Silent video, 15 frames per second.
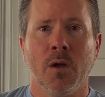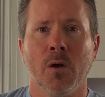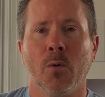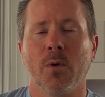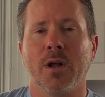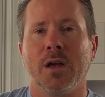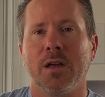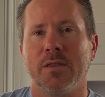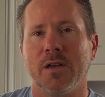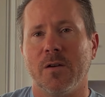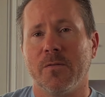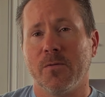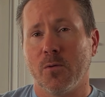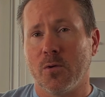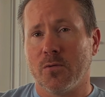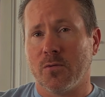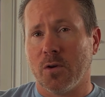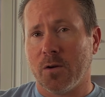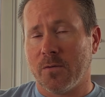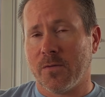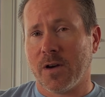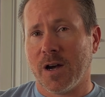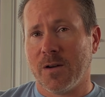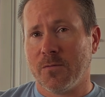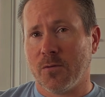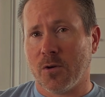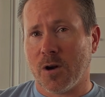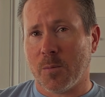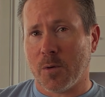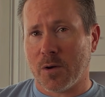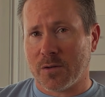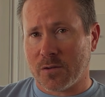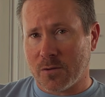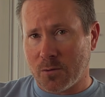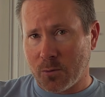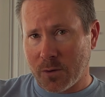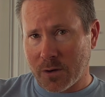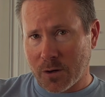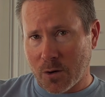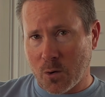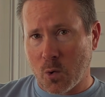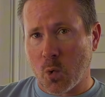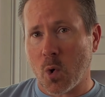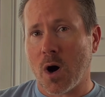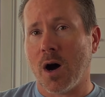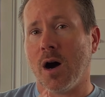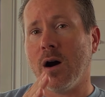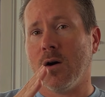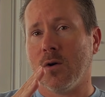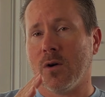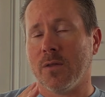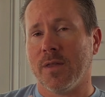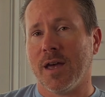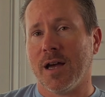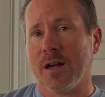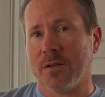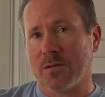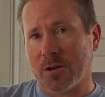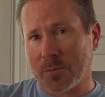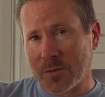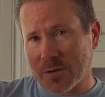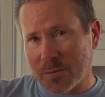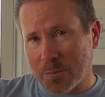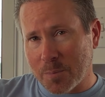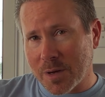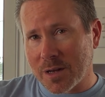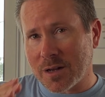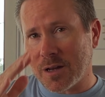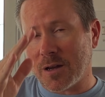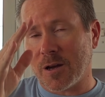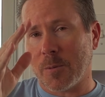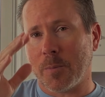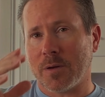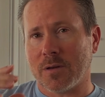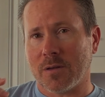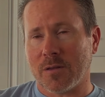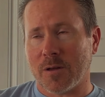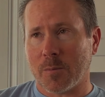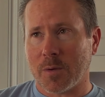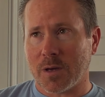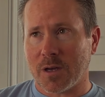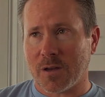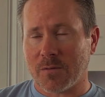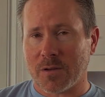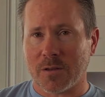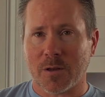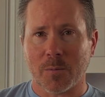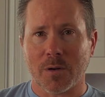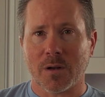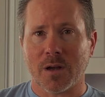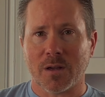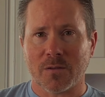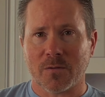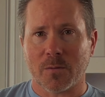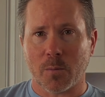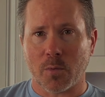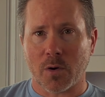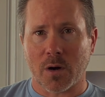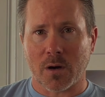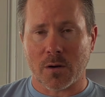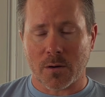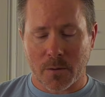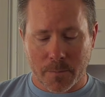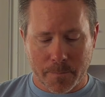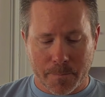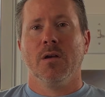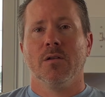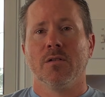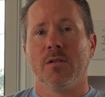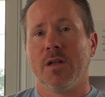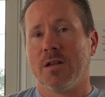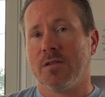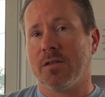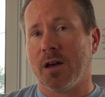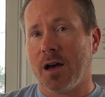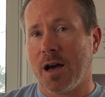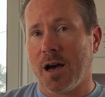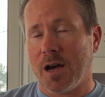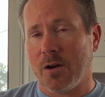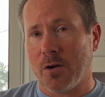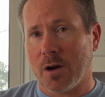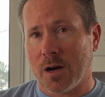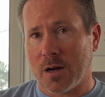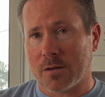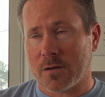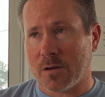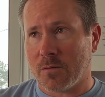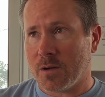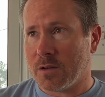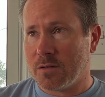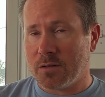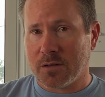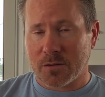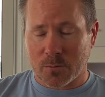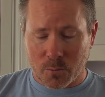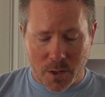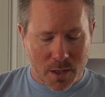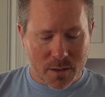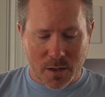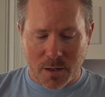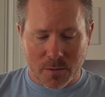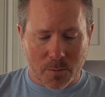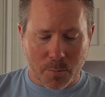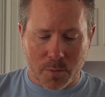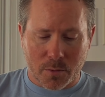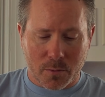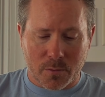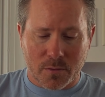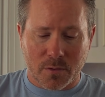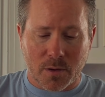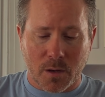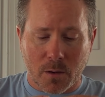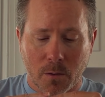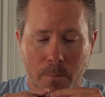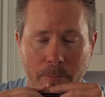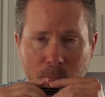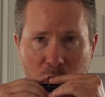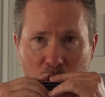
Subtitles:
When I hit that 4 draw, 5 draw, I'm also doing a kwah on that. So I'm just bending up into them and giving them a nice vibrato. So that's the higher octave. That's just right down the blues scale.